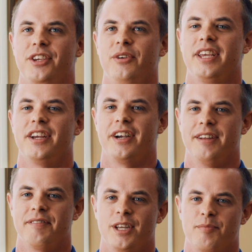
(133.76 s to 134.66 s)
you hear
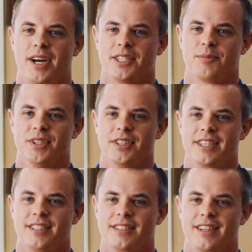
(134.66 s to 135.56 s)
infinite
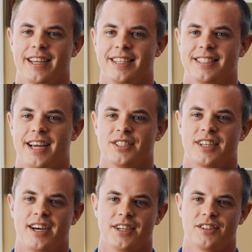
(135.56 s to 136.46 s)
possibilities, and it sounds
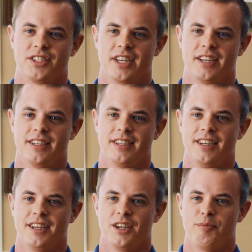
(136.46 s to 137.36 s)
kind of cliche,
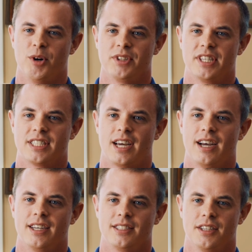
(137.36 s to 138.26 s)
but with the
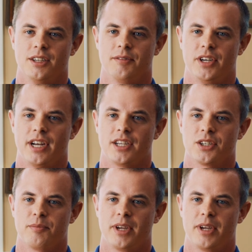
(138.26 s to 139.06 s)
size of international